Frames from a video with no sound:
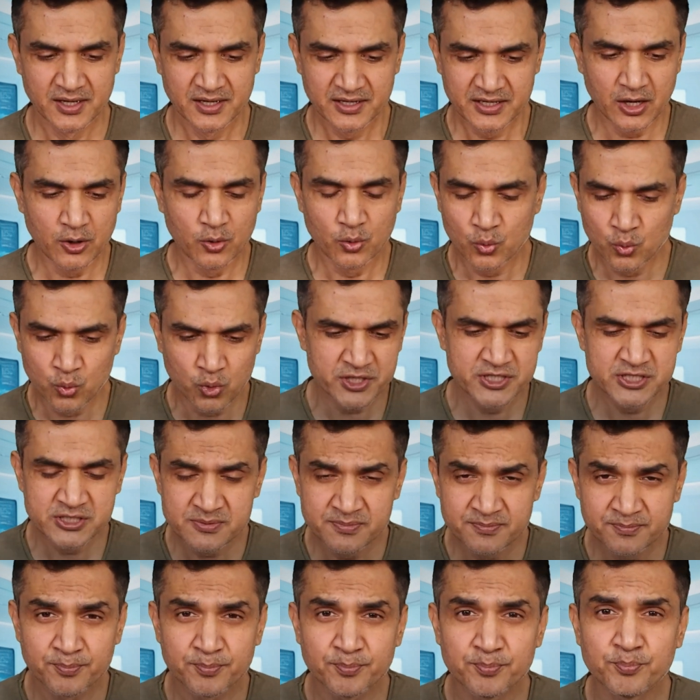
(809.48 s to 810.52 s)
Now, what is
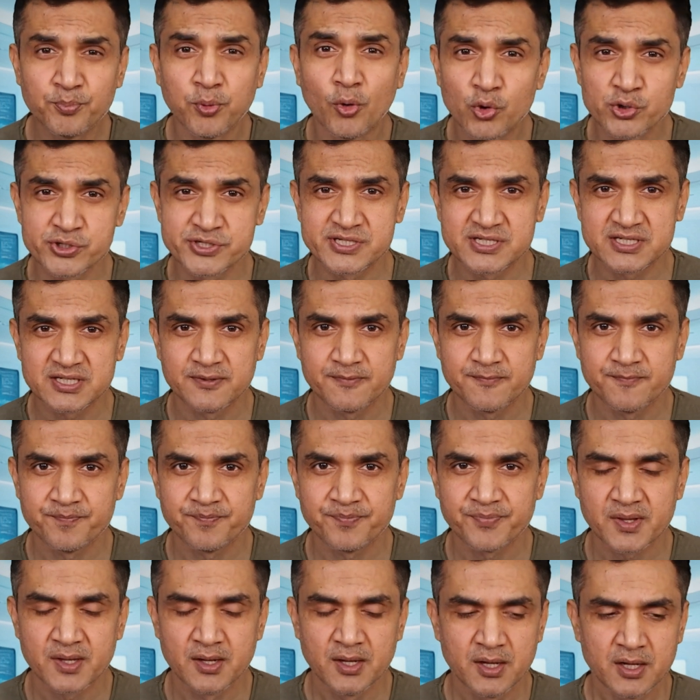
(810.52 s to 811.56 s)
post?
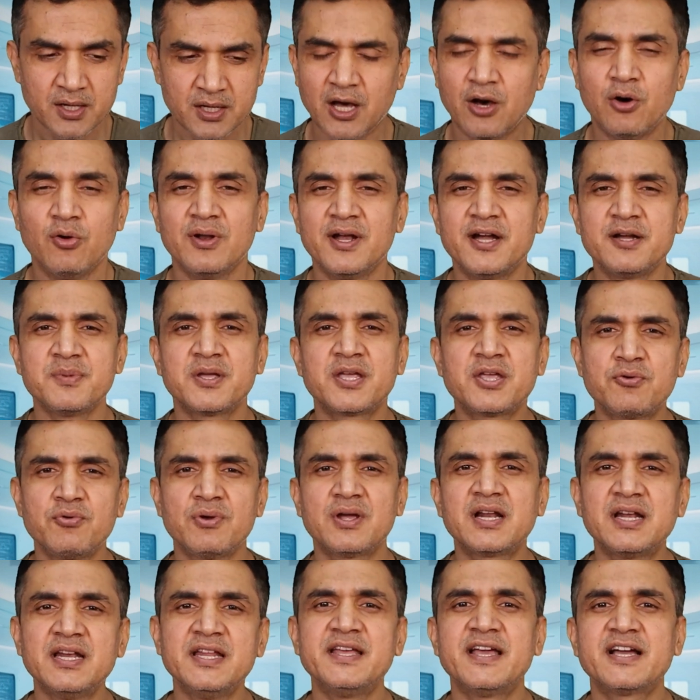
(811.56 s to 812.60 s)
Now, let me
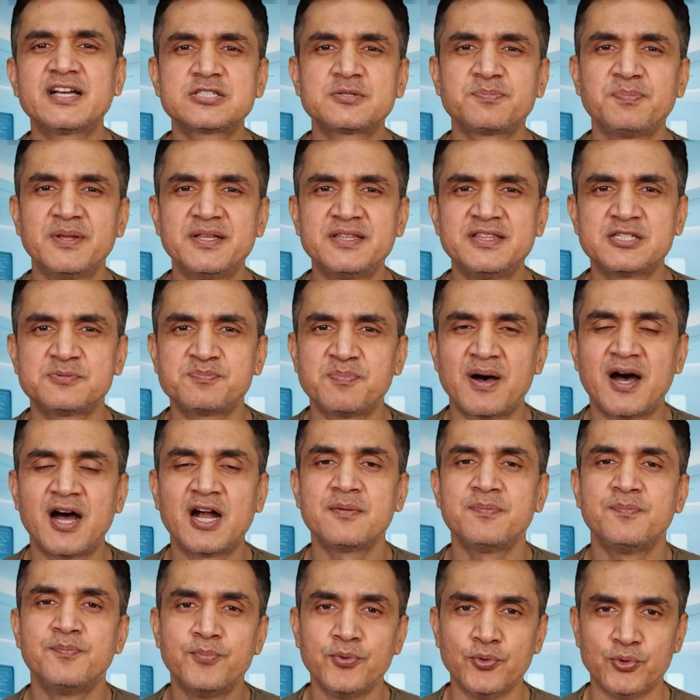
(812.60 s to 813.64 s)
quickly explain this
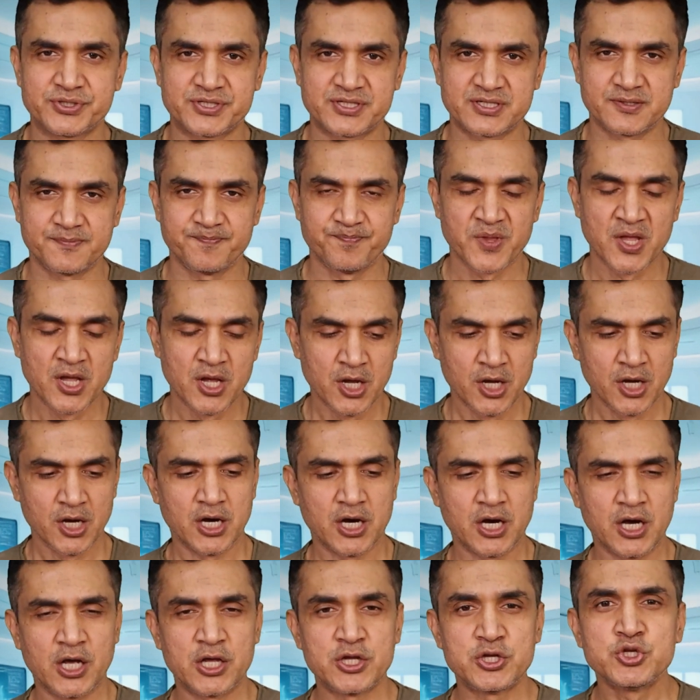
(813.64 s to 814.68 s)
part, post.
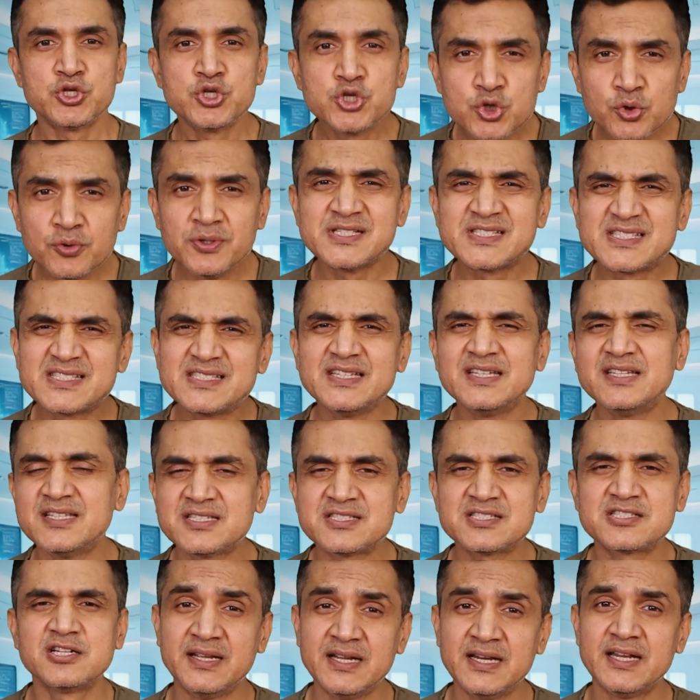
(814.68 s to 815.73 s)
You will see
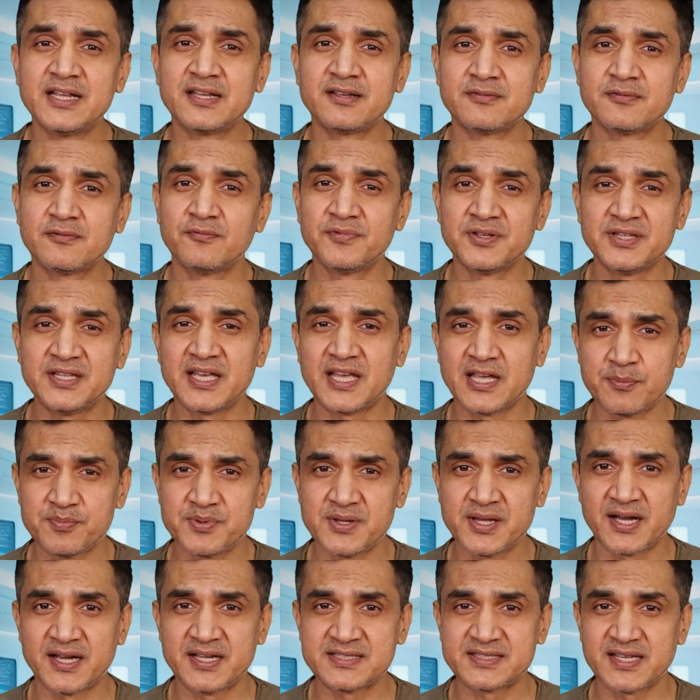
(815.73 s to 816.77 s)
this dealing with
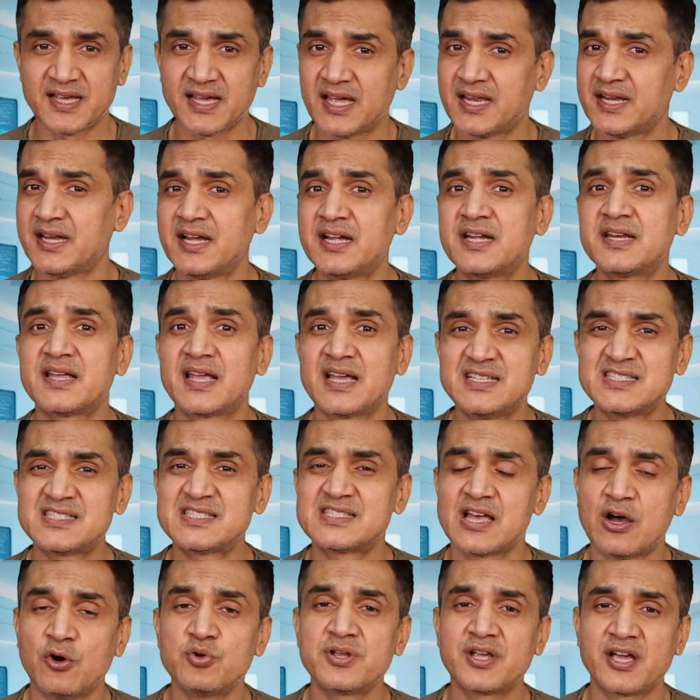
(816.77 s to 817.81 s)
APIs and it can
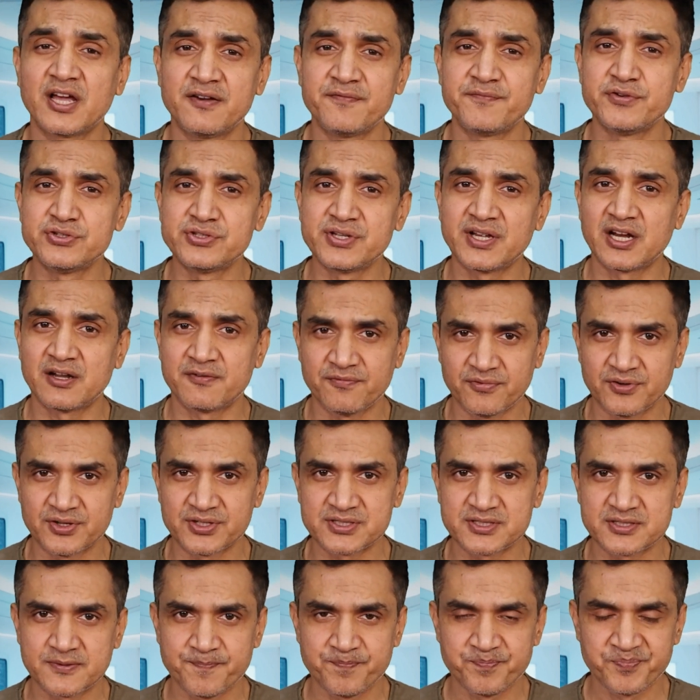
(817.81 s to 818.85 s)
sound confusing at
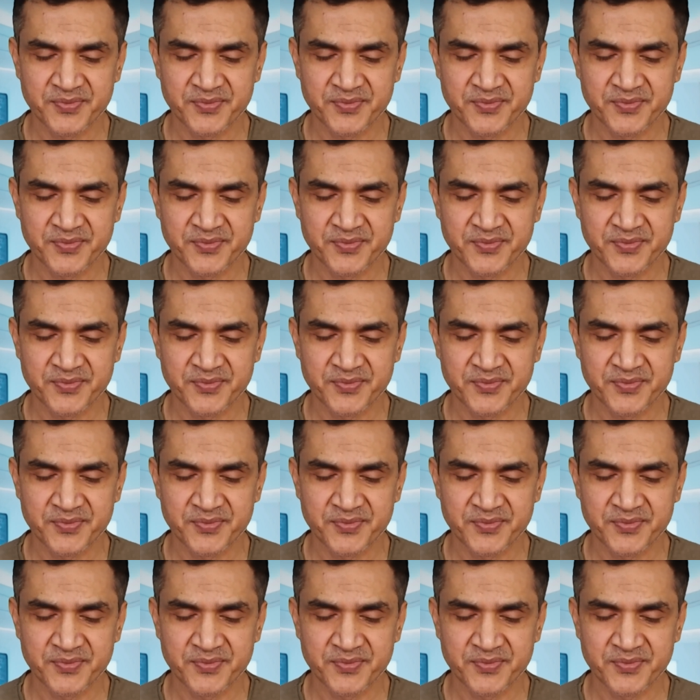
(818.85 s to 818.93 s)
first.